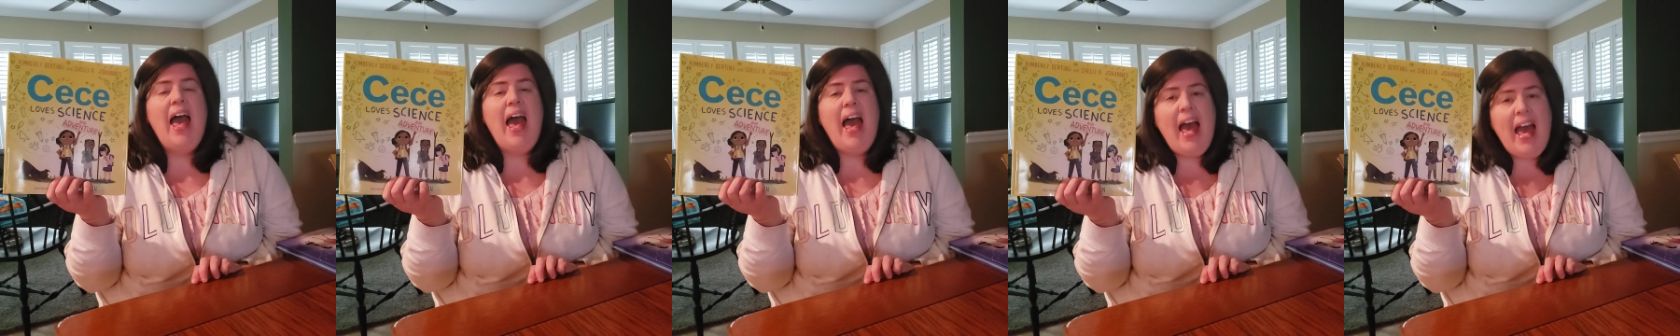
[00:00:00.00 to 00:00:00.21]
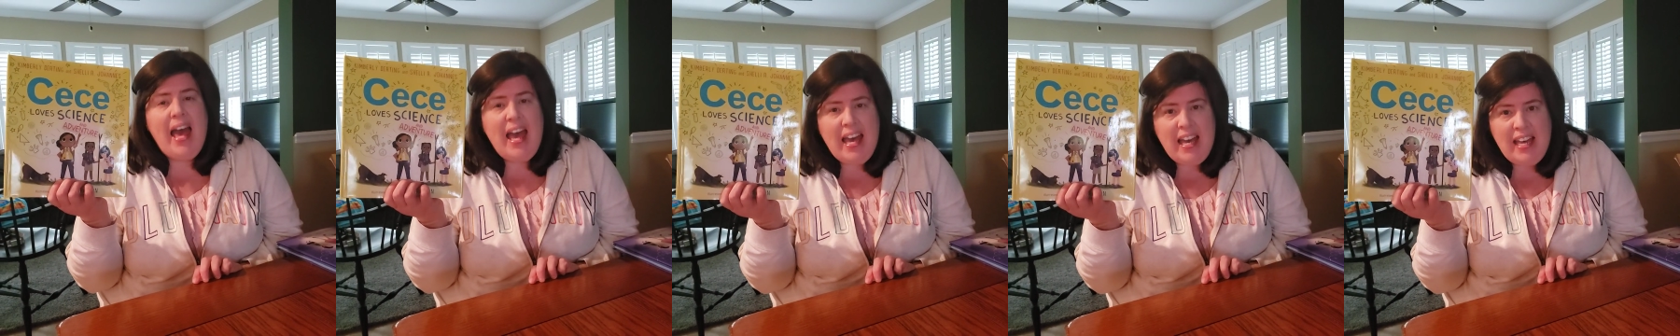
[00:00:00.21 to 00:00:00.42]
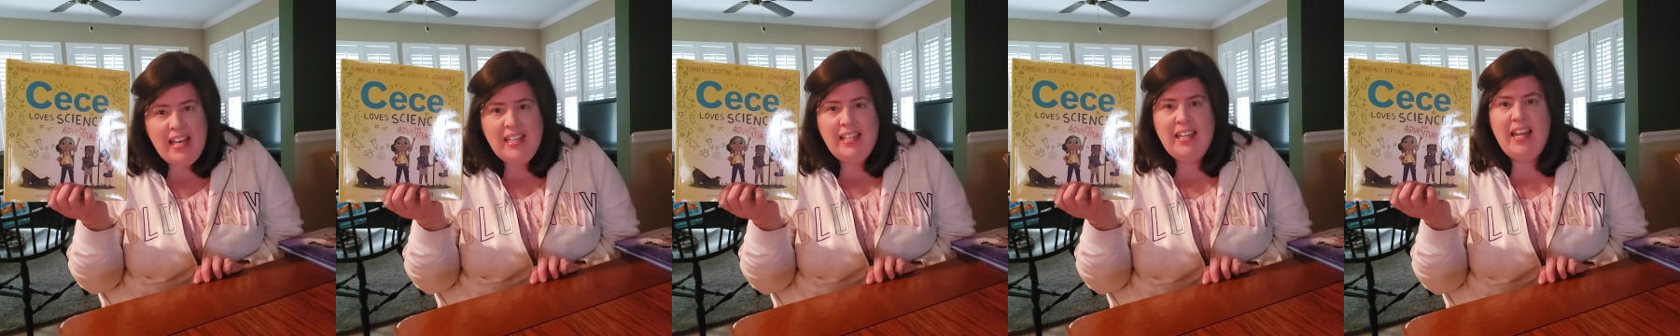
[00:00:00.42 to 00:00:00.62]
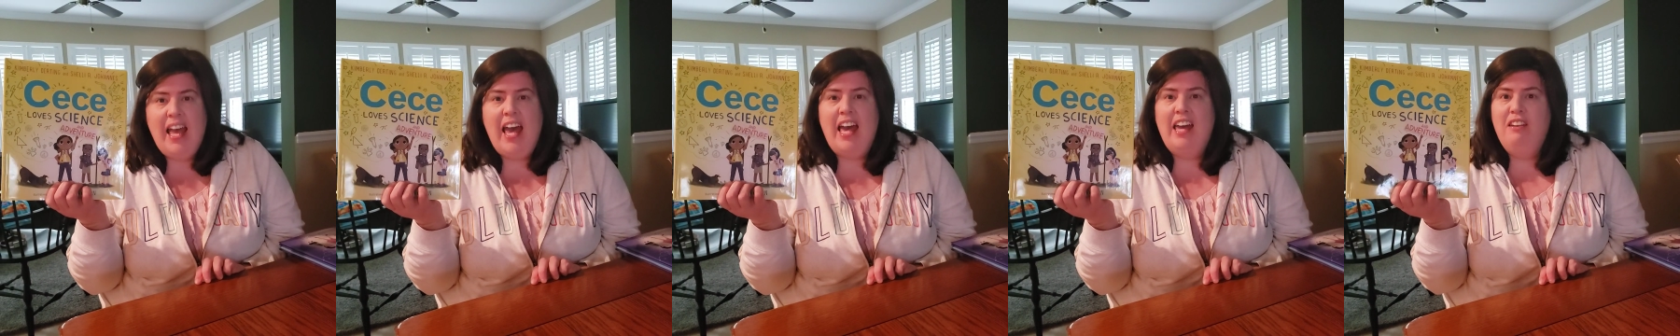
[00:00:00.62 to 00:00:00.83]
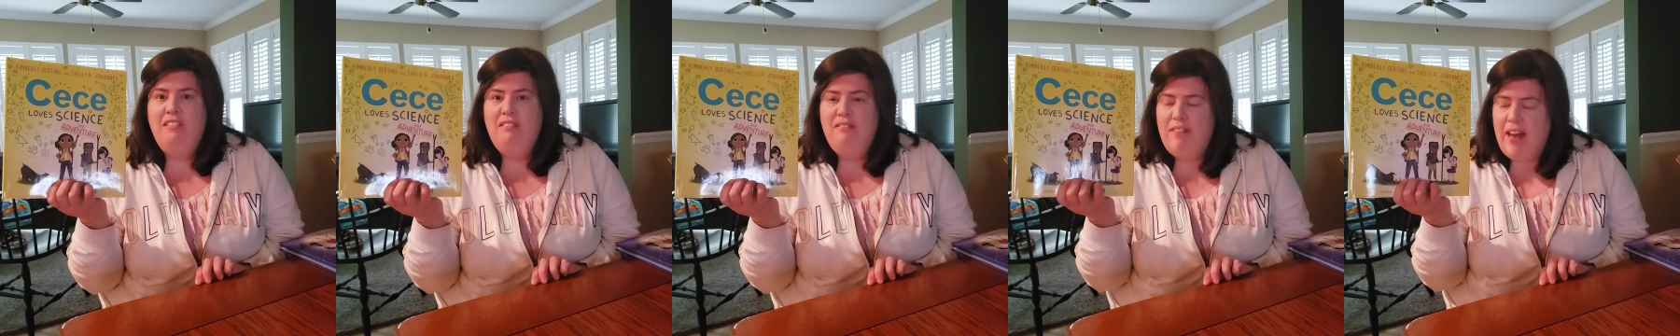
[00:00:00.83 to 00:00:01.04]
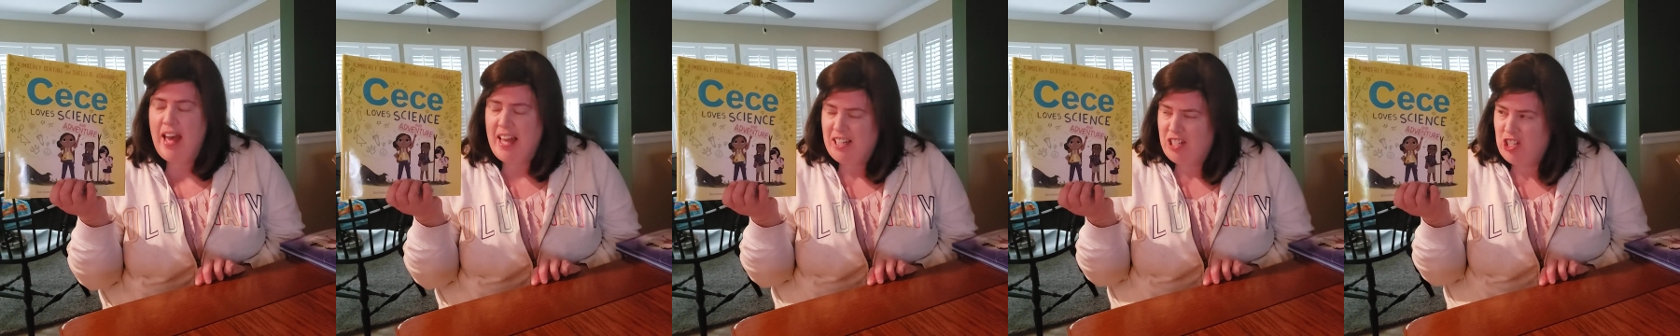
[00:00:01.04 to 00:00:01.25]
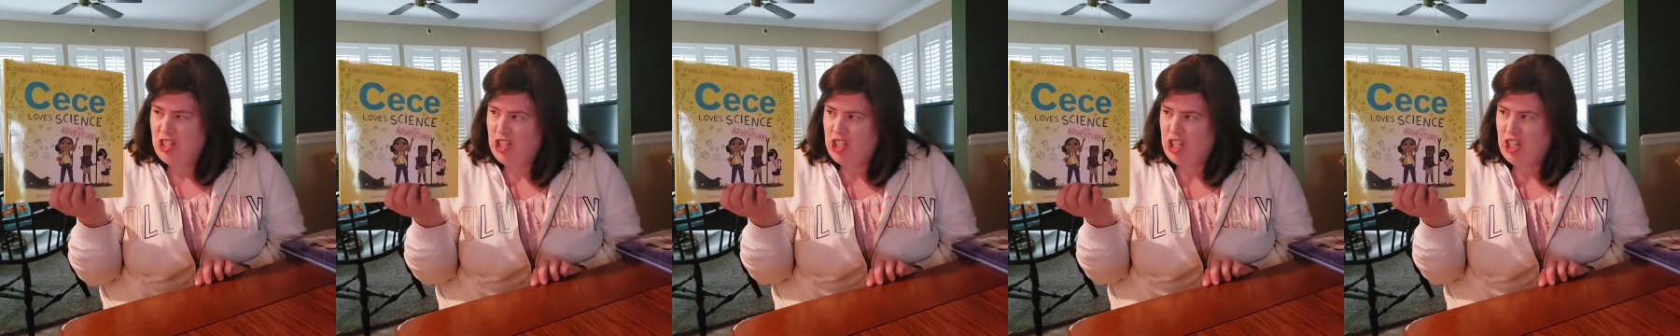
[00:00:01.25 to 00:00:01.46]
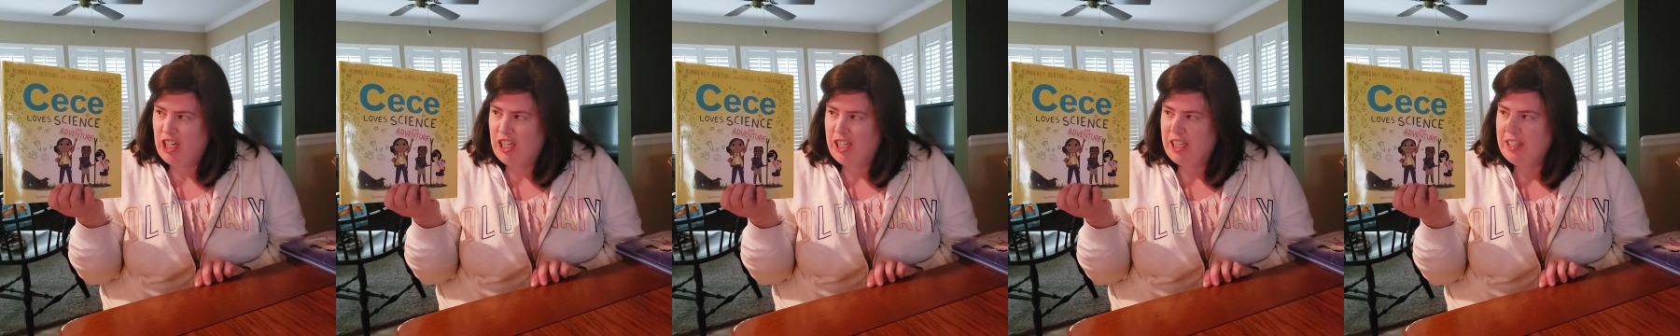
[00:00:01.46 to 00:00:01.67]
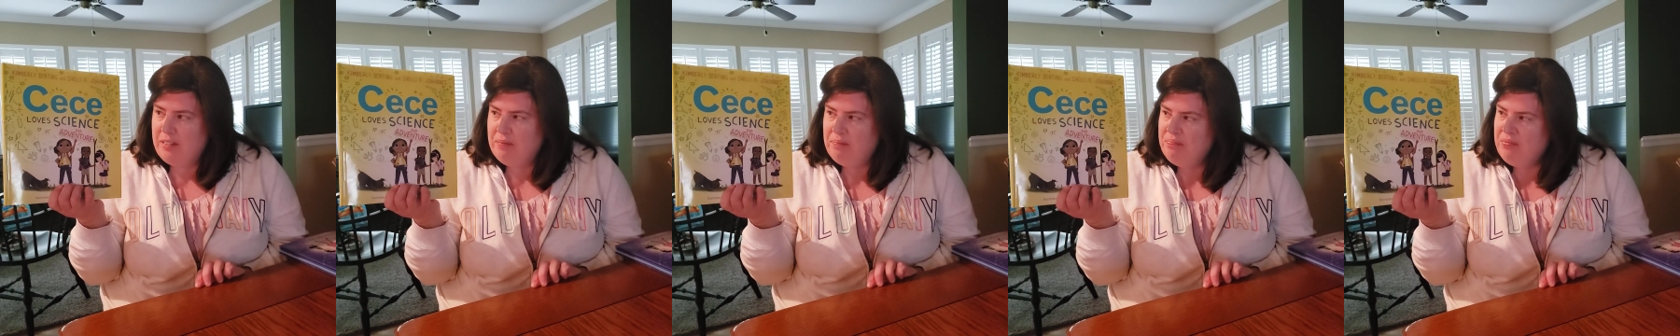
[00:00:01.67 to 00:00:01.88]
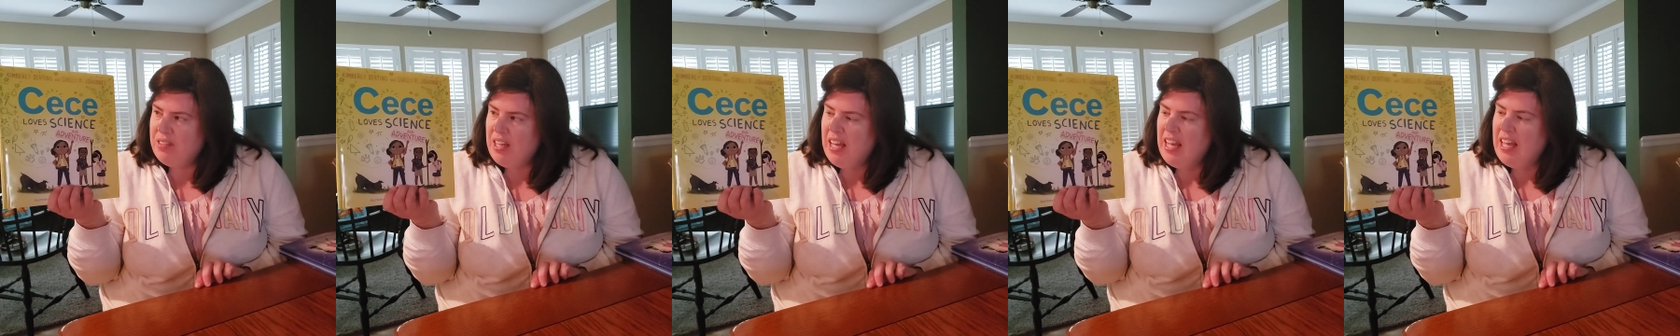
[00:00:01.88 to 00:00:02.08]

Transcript: and Adventure.